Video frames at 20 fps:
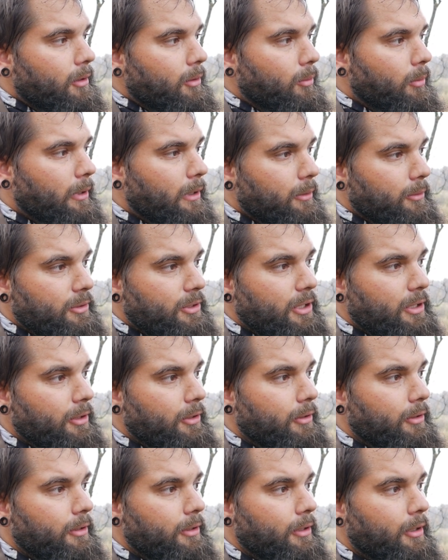when I was
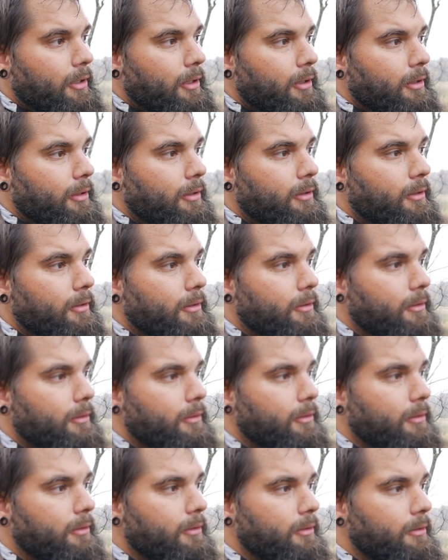here in the
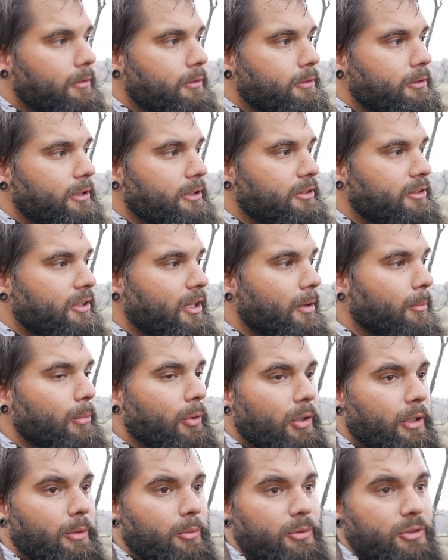
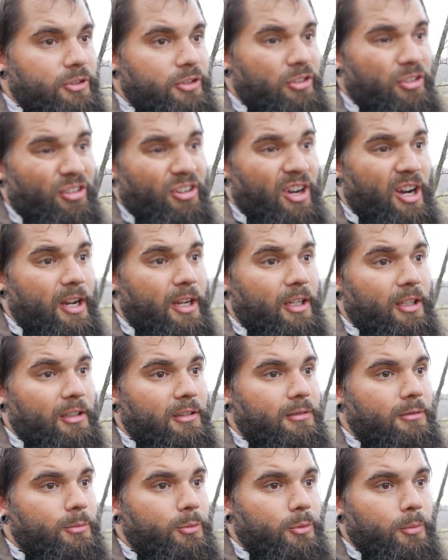December, it was great.
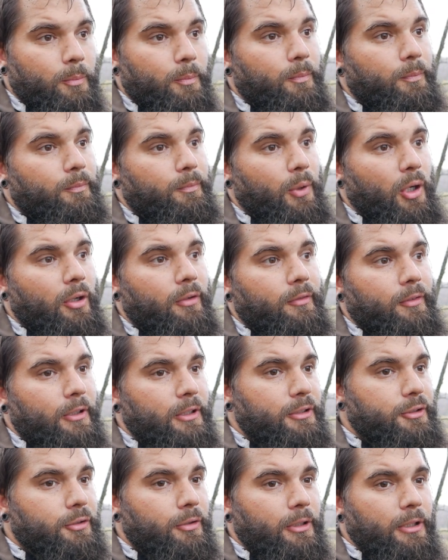It was a
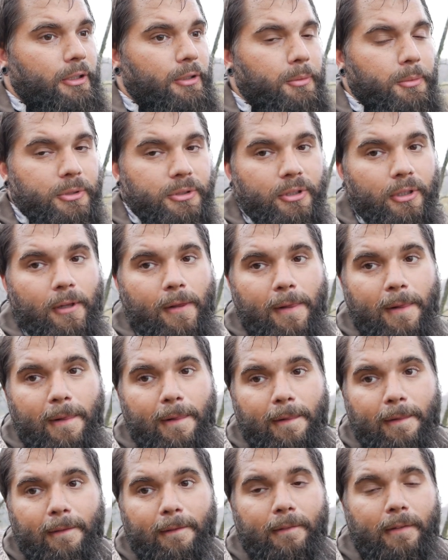perfect tree. There was
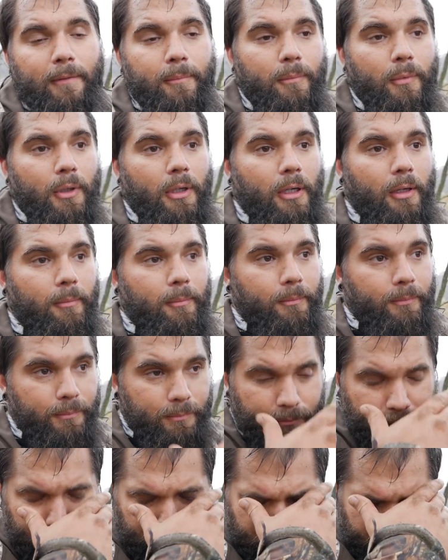Um,
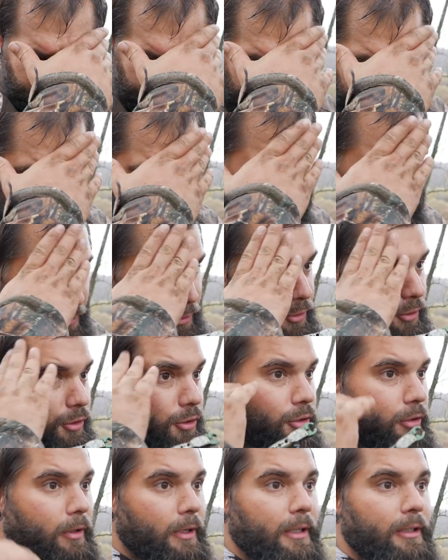a bunch of
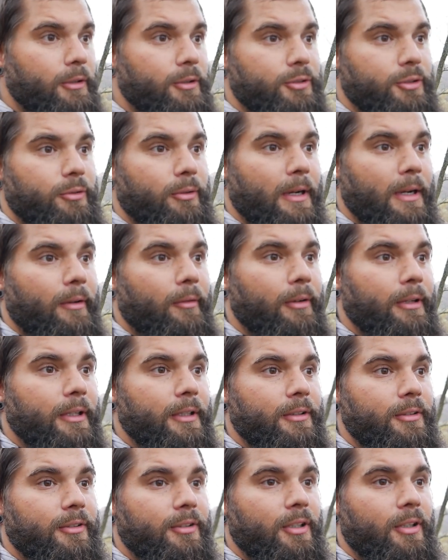trails around
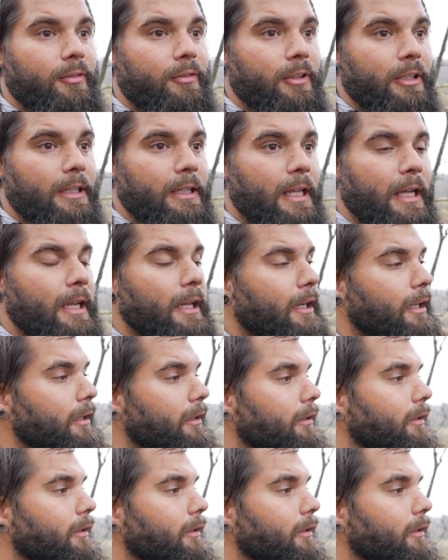it, stuff like that.